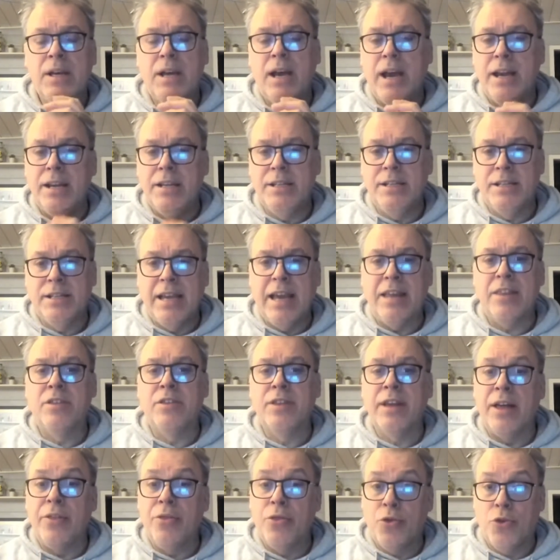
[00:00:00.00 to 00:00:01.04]
and together they
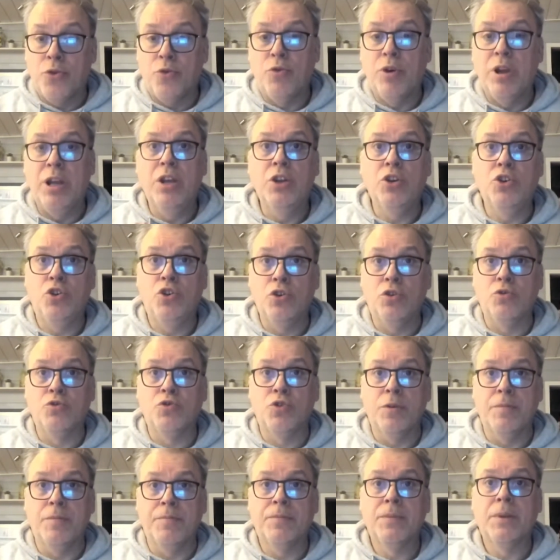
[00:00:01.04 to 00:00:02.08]
had 3
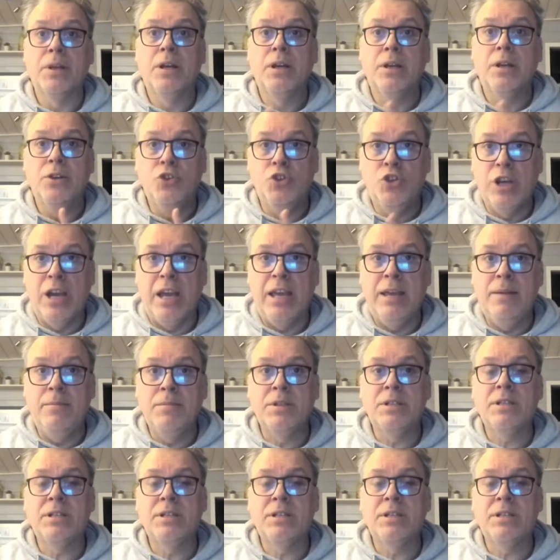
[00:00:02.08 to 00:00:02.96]
children, James,